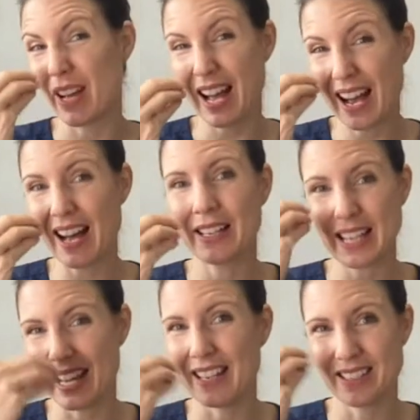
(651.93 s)

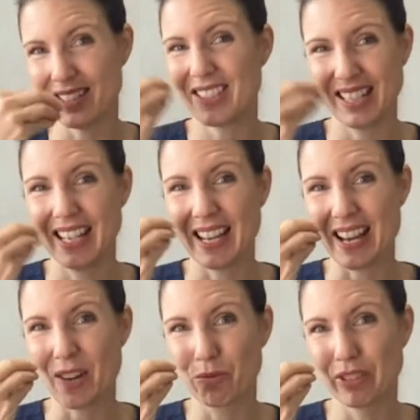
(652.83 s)
hard and
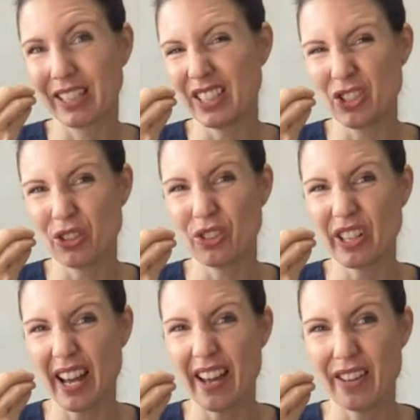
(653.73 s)
really
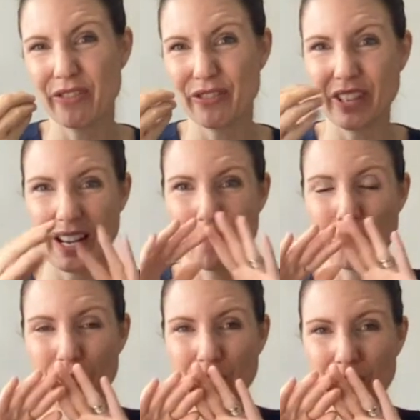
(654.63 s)
do have
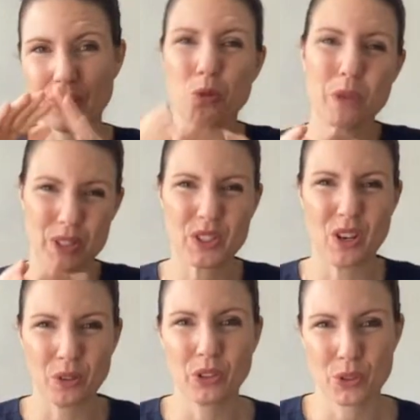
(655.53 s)
almost
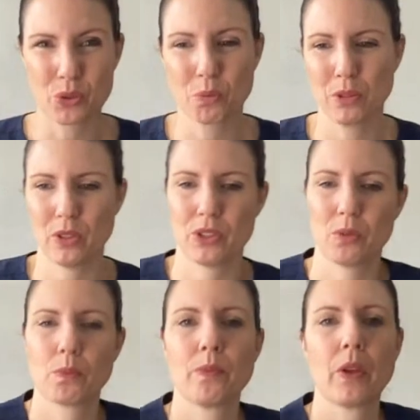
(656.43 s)
the whole nostril
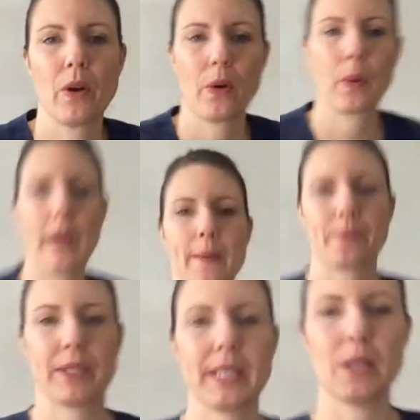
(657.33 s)
blocked. Okay,
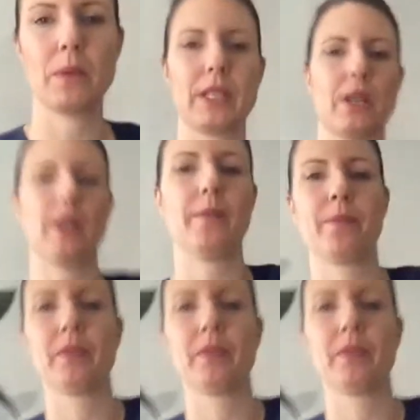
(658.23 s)
here we go.